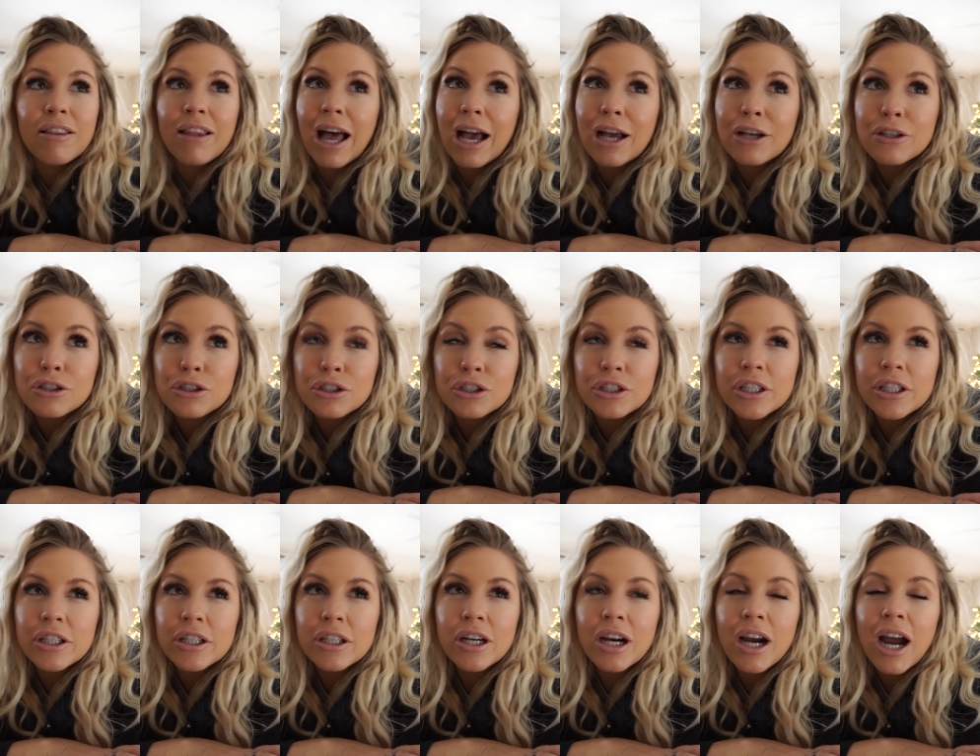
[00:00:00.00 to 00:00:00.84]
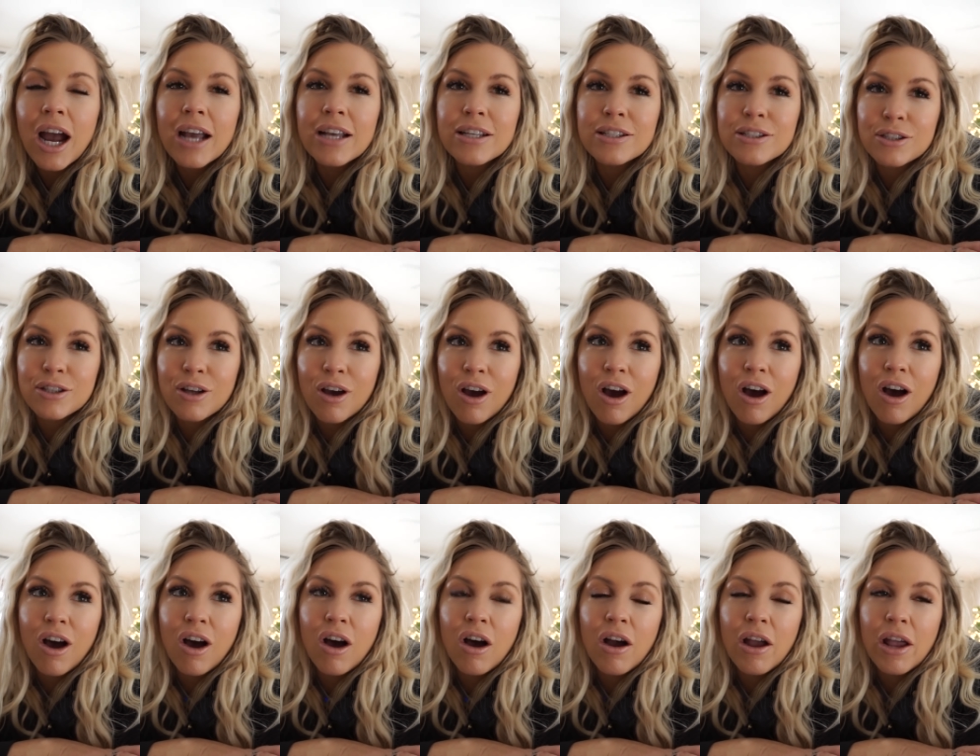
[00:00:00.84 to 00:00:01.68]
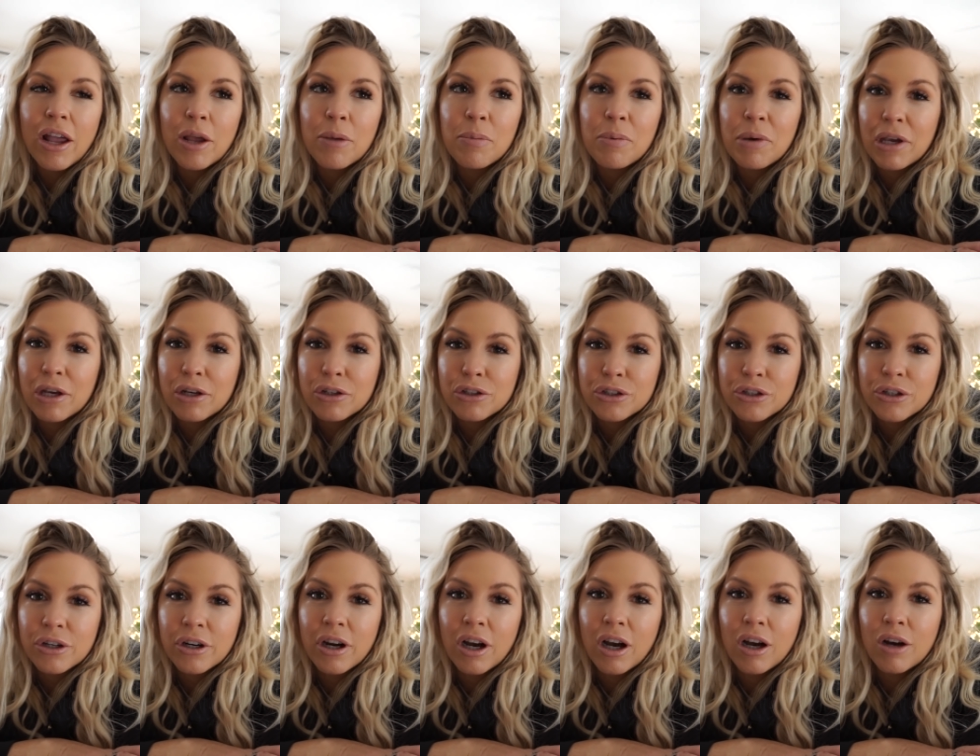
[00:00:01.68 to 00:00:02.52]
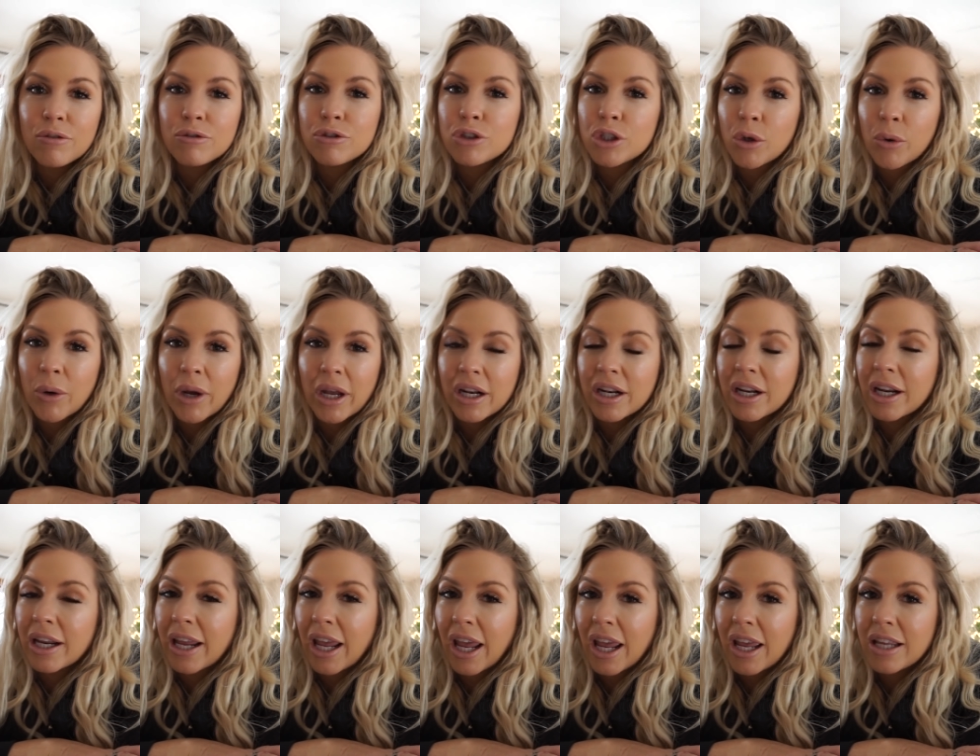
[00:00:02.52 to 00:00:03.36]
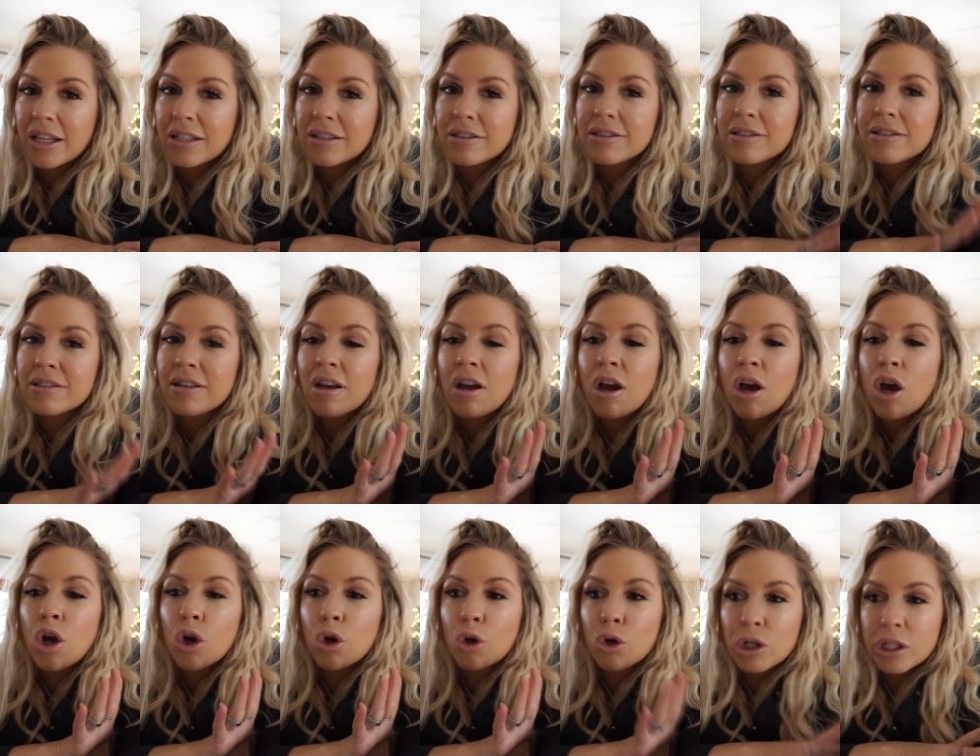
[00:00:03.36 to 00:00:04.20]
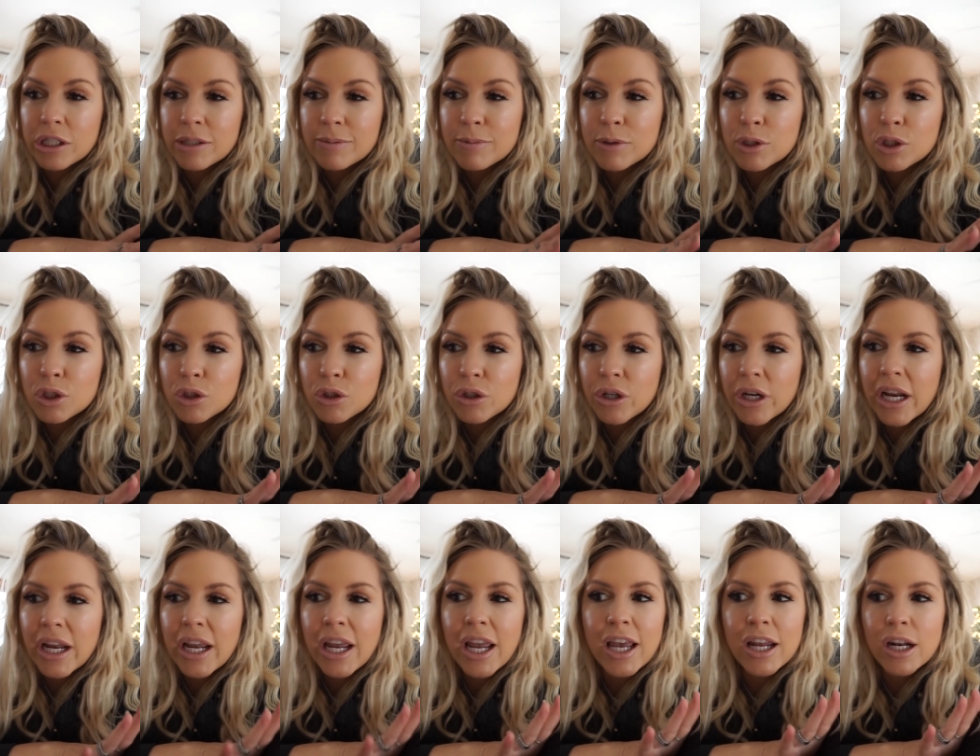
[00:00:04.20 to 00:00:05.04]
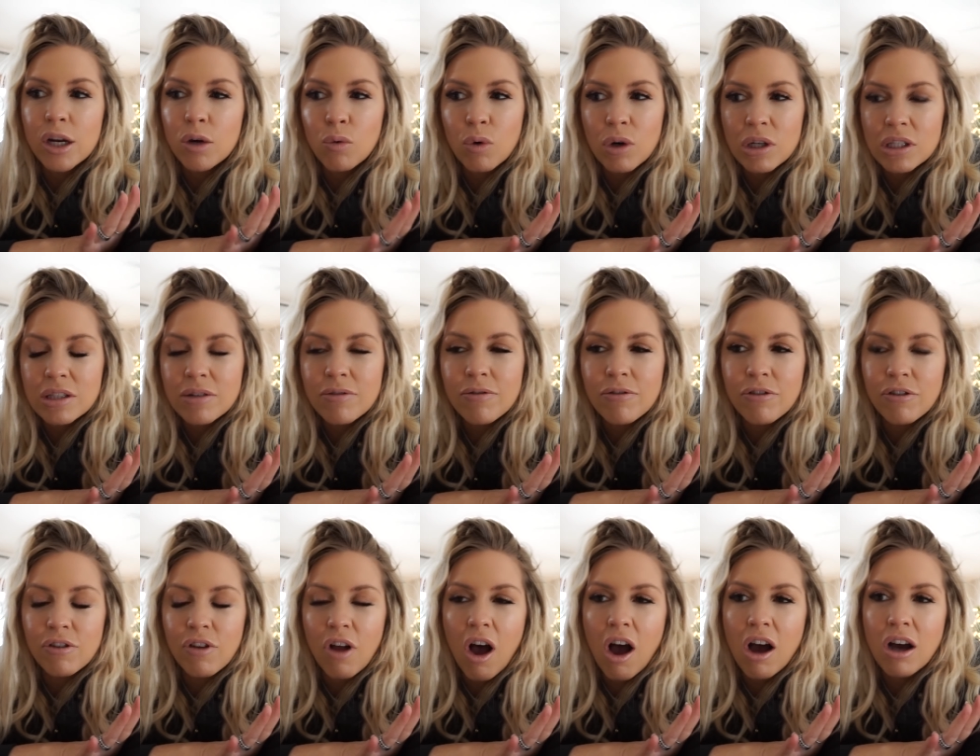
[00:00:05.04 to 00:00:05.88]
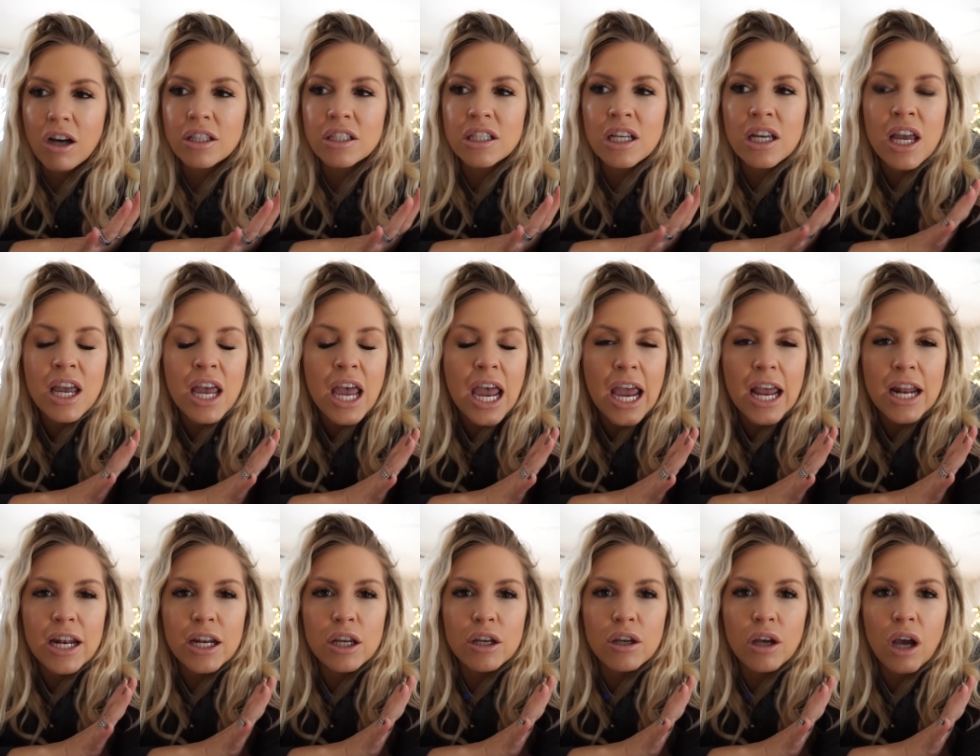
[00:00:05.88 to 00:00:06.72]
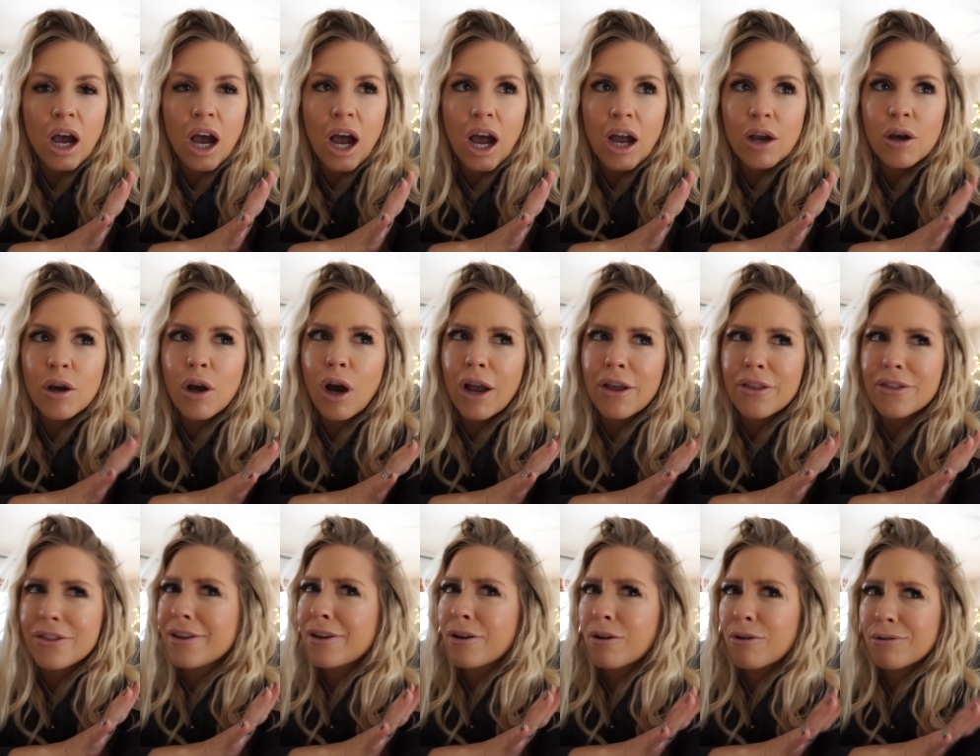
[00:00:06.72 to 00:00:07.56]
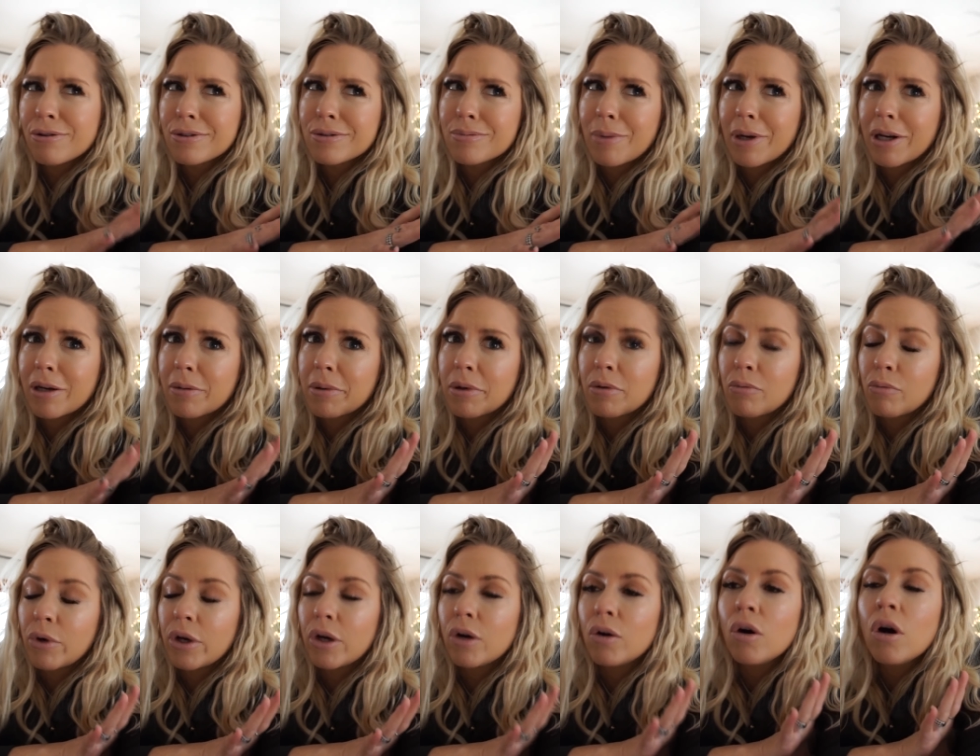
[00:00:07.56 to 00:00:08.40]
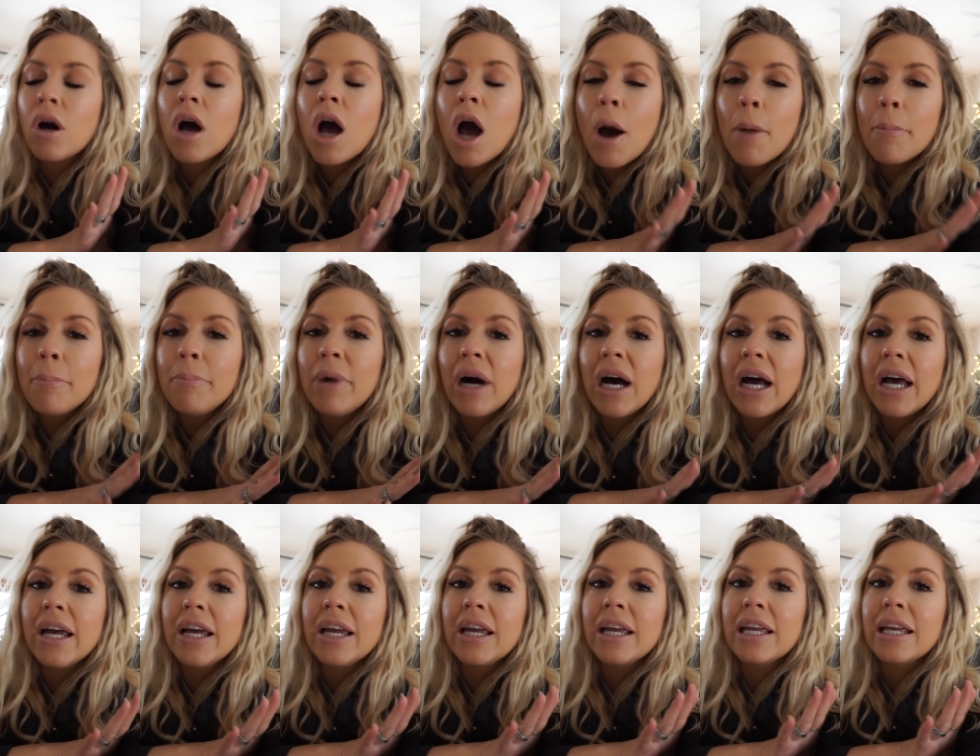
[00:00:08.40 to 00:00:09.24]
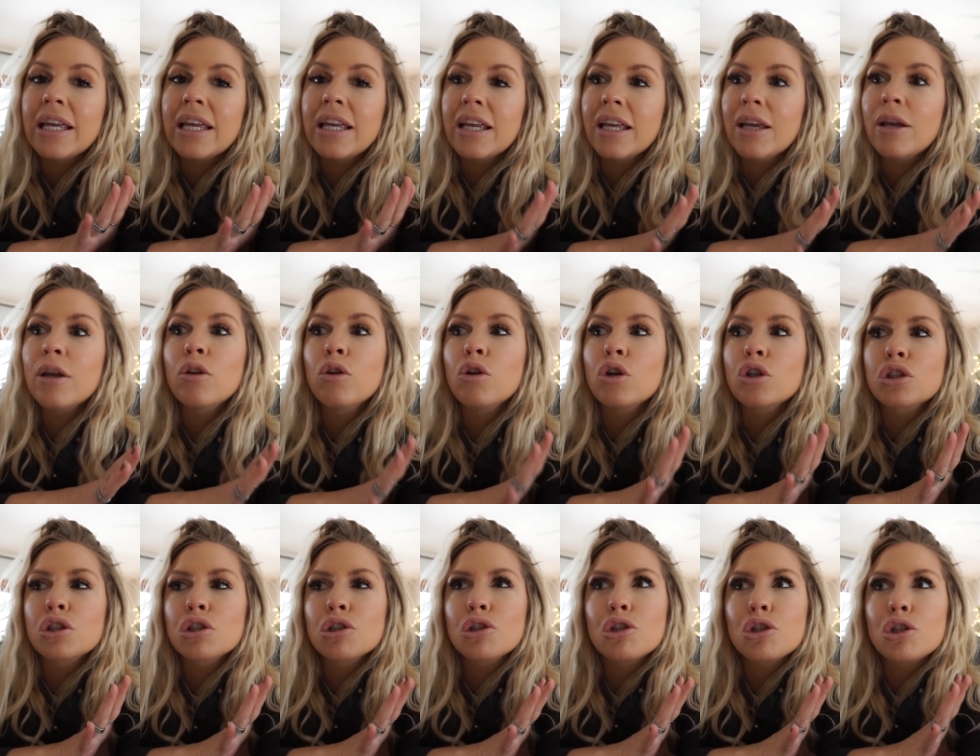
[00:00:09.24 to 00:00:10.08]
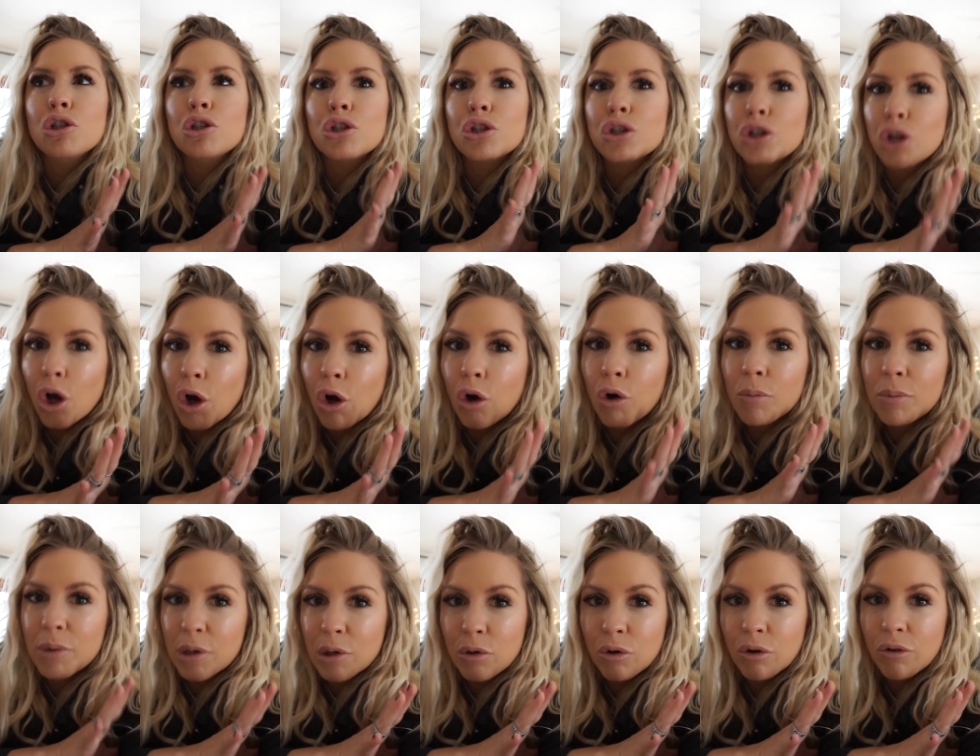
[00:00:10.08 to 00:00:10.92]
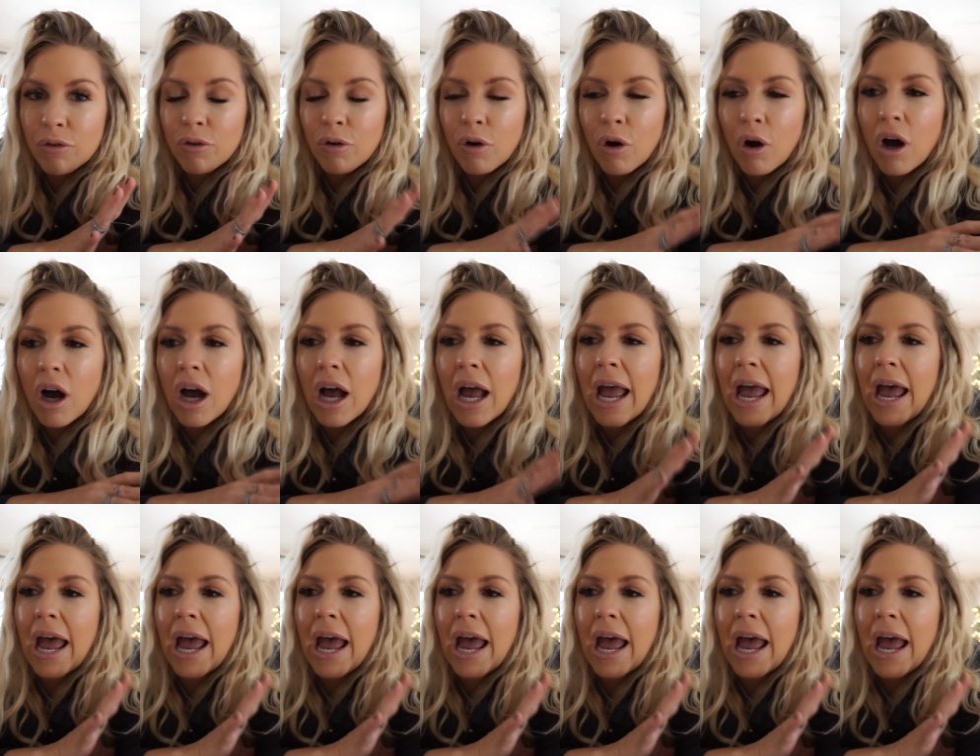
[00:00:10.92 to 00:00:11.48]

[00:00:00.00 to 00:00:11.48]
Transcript: Last year, I saw a picture of Joanna Gaines Christmas tree and it wasn't flocked and it, I think hers might have been real, but it looked so beautiful.